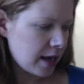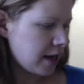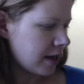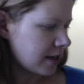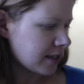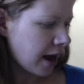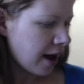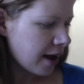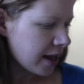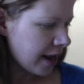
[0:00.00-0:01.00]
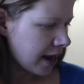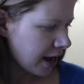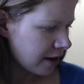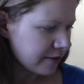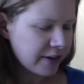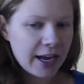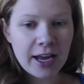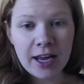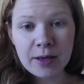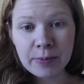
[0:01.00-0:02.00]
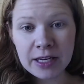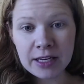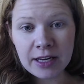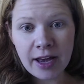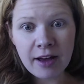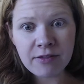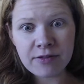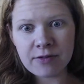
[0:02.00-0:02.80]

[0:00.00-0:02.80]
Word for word: and I have a PDF